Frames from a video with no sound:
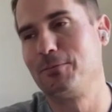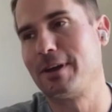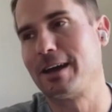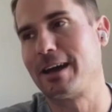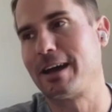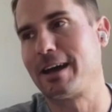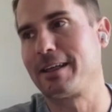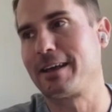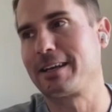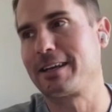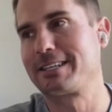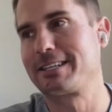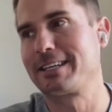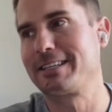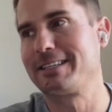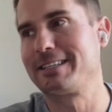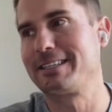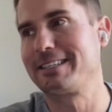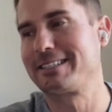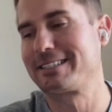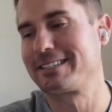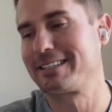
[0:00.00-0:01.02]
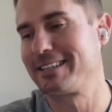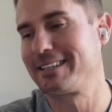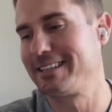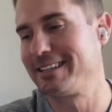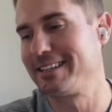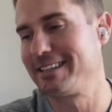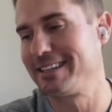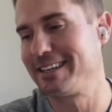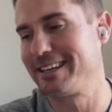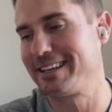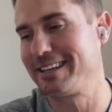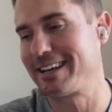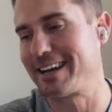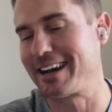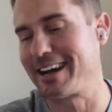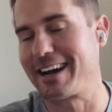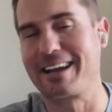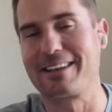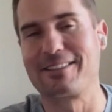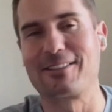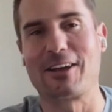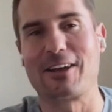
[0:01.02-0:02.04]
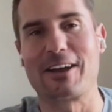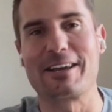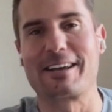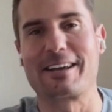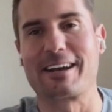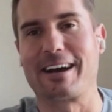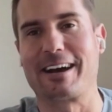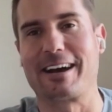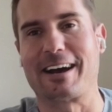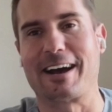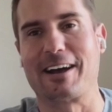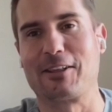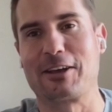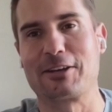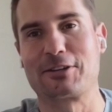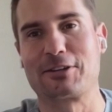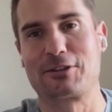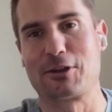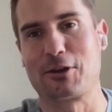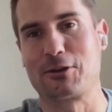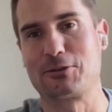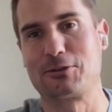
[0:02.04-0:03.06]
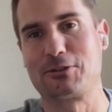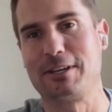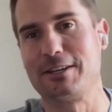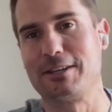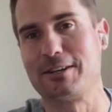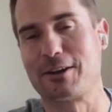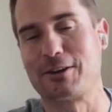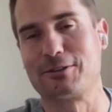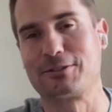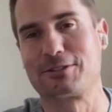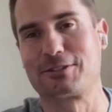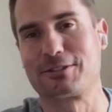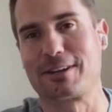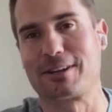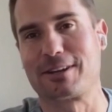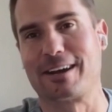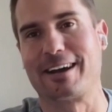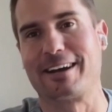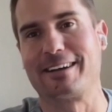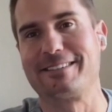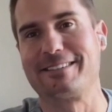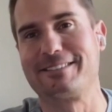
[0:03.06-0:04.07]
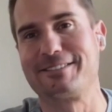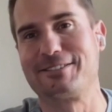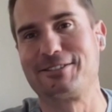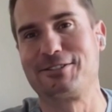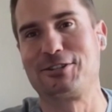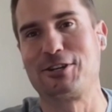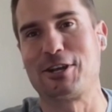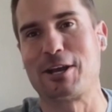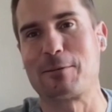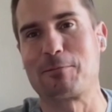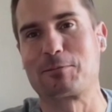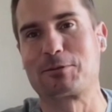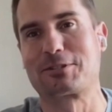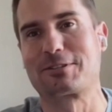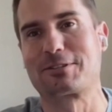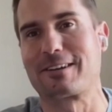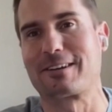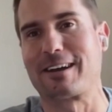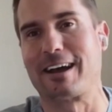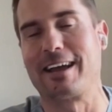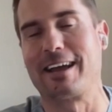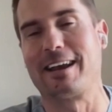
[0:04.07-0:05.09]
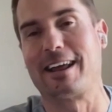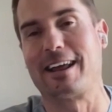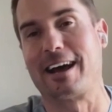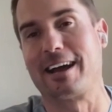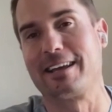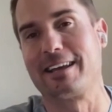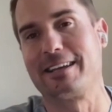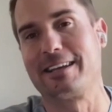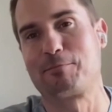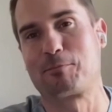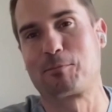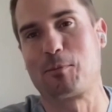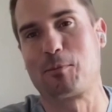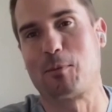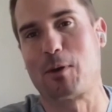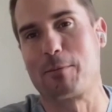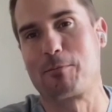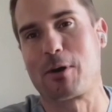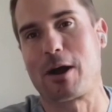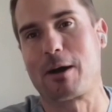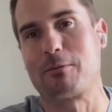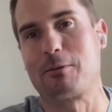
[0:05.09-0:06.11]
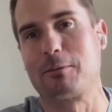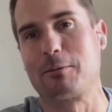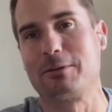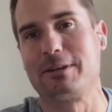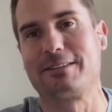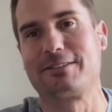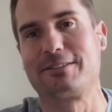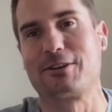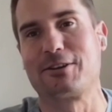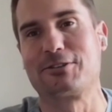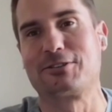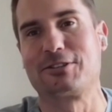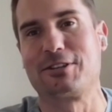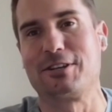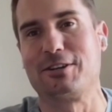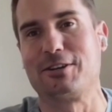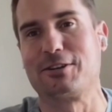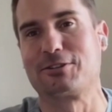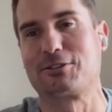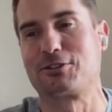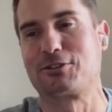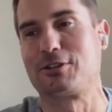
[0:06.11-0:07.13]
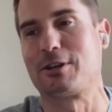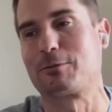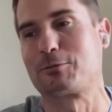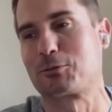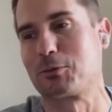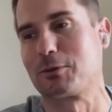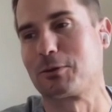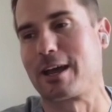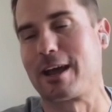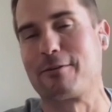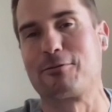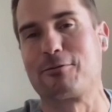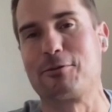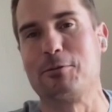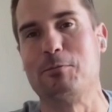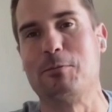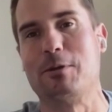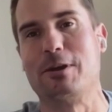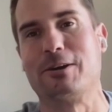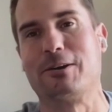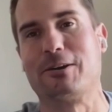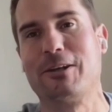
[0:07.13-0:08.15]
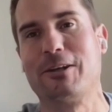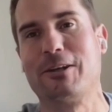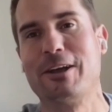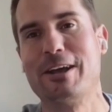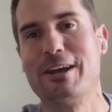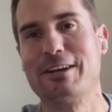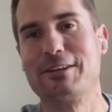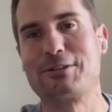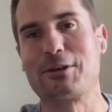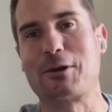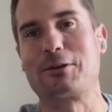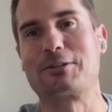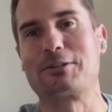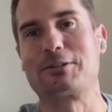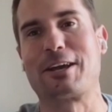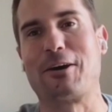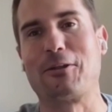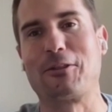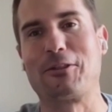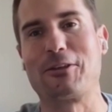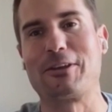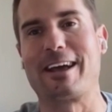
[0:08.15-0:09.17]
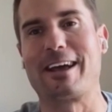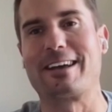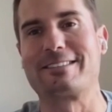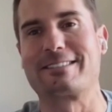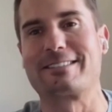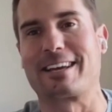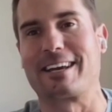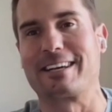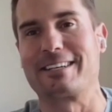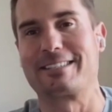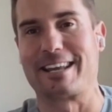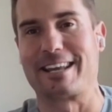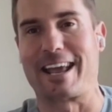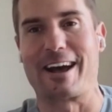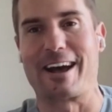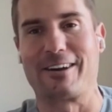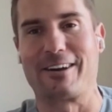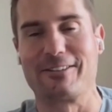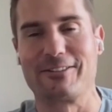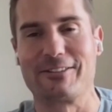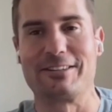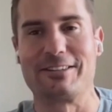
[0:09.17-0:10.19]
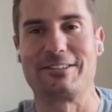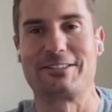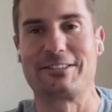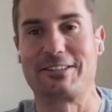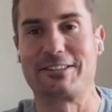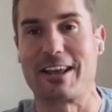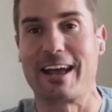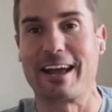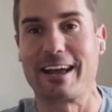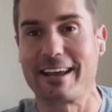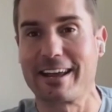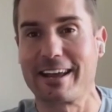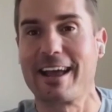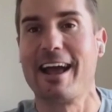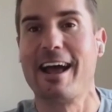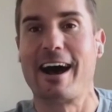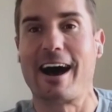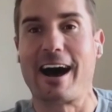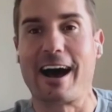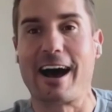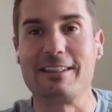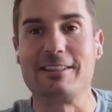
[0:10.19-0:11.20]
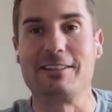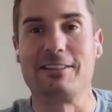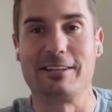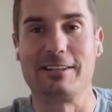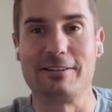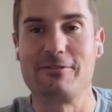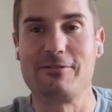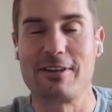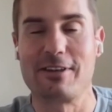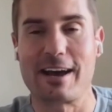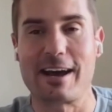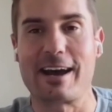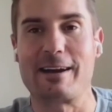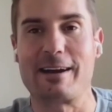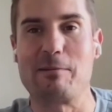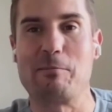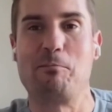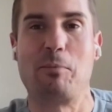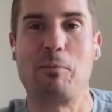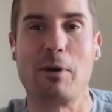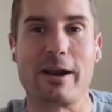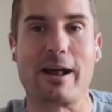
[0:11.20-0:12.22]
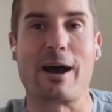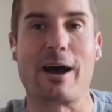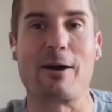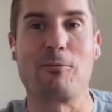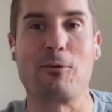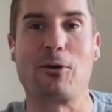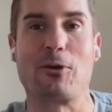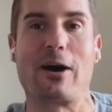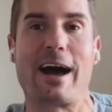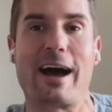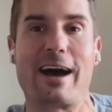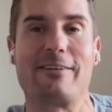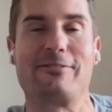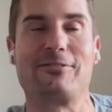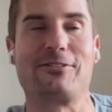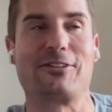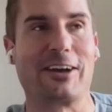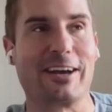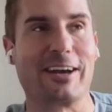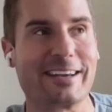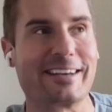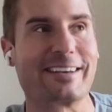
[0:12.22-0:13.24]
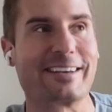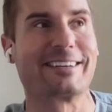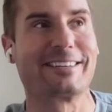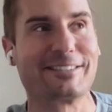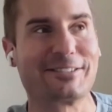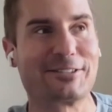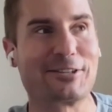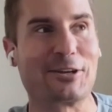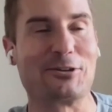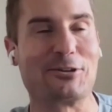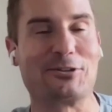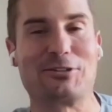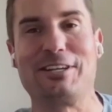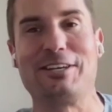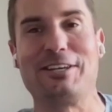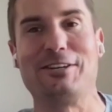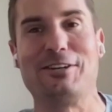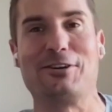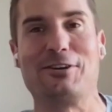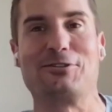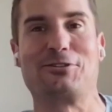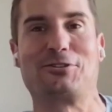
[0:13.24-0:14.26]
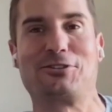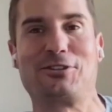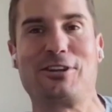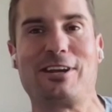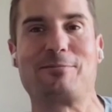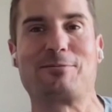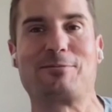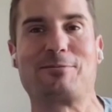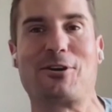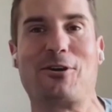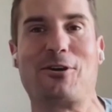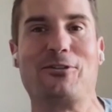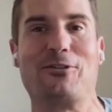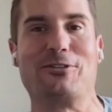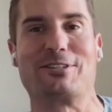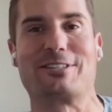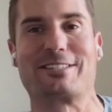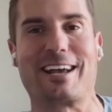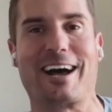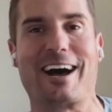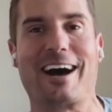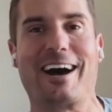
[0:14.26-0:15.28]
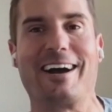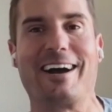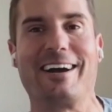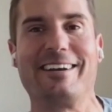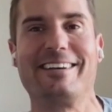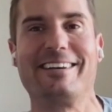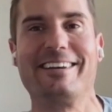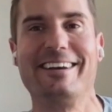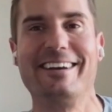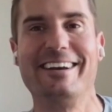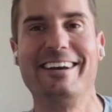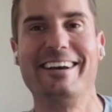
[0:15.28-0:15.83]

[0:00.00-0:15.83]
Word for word: Yeah, I said this. I like Tostitos chips, and I probably eat Tostitos chips with every meal. So as healthy as I sound and say, I live that, but I will have like Tostitos chips on the side,